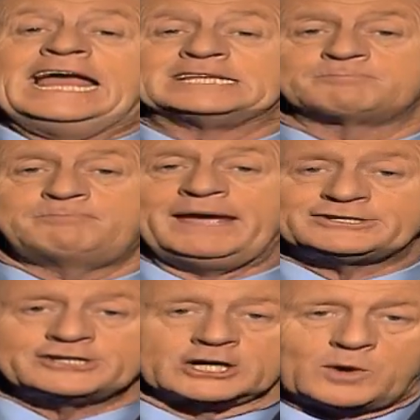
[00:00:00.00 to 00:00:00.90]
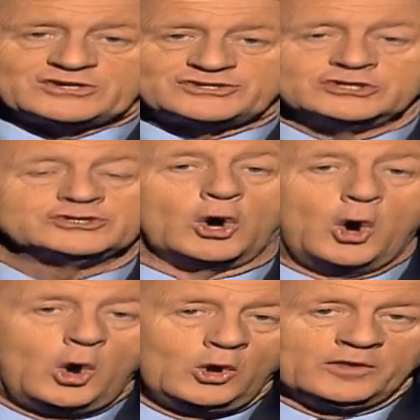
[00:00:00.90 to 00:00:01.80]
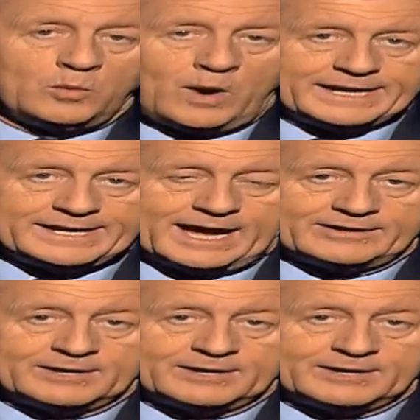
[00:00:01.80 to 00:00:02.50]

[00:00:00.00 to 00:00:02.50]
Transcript: It's picture questions all the way now.